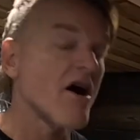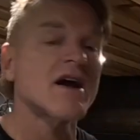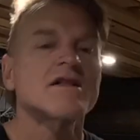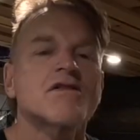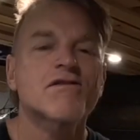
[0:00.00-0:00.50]
All
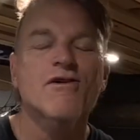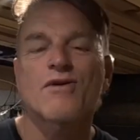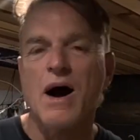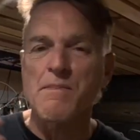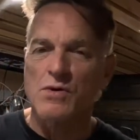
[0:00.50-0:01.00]
right,
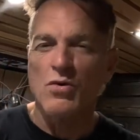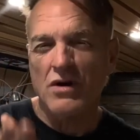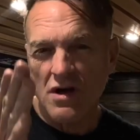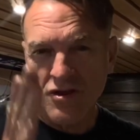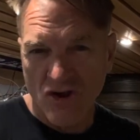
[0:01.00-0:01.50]
so I'm gonna
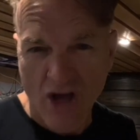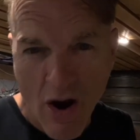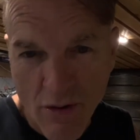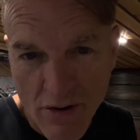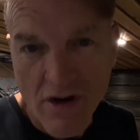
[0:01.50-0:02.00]
work on the
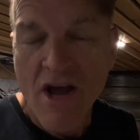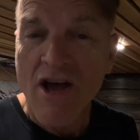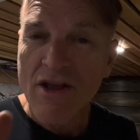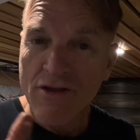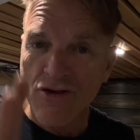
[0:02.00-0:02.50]
shower.
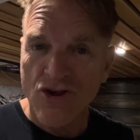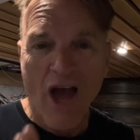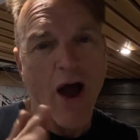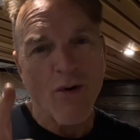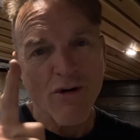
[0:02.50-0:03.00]
The
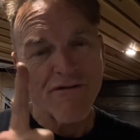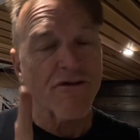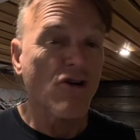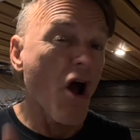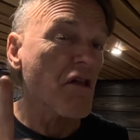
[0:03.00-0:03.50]
shower,
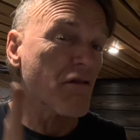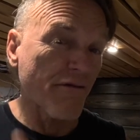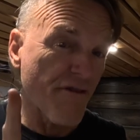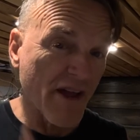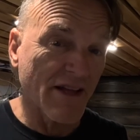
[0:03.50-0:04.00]
for cost
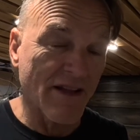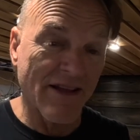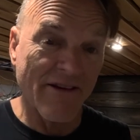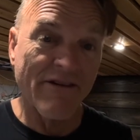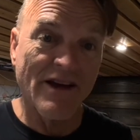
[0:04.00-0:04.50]

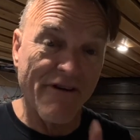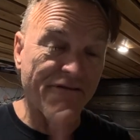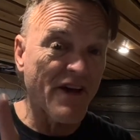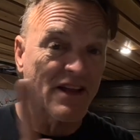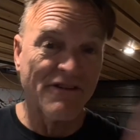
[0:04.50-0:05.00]

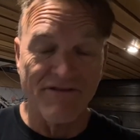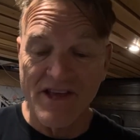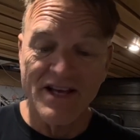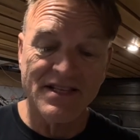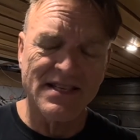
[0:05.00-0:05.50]

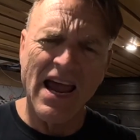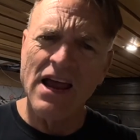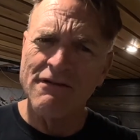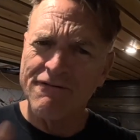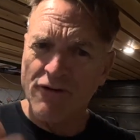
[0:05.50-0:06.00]
effectiveness
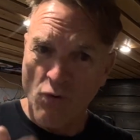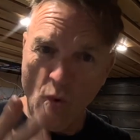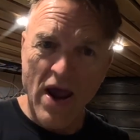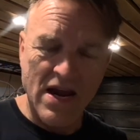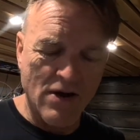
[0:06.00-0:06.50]
and for
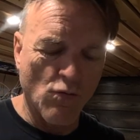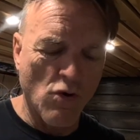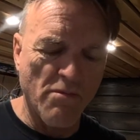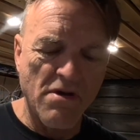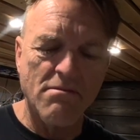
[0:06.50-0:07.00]
weight,
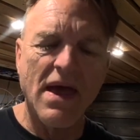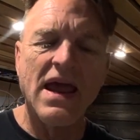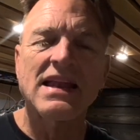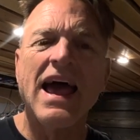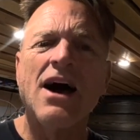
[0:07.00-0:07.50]
will be
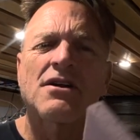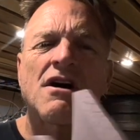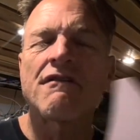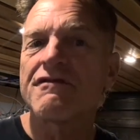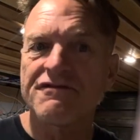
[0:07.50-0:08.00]
made out
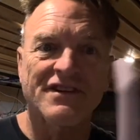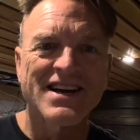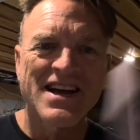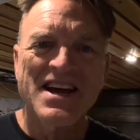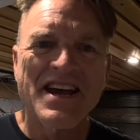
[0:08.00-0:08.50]
of
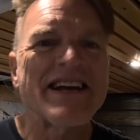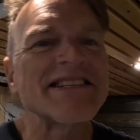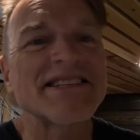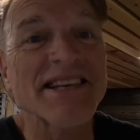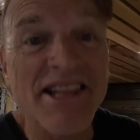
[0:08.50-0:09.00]

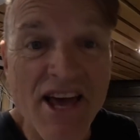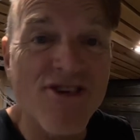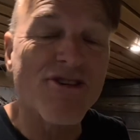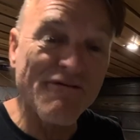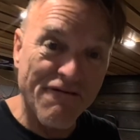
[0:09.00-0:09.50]

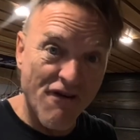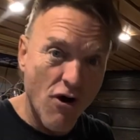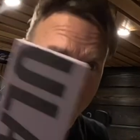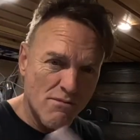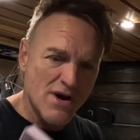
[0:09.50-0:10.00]
insulation
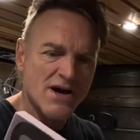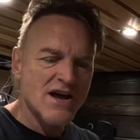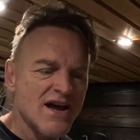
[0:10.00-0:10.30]
foam.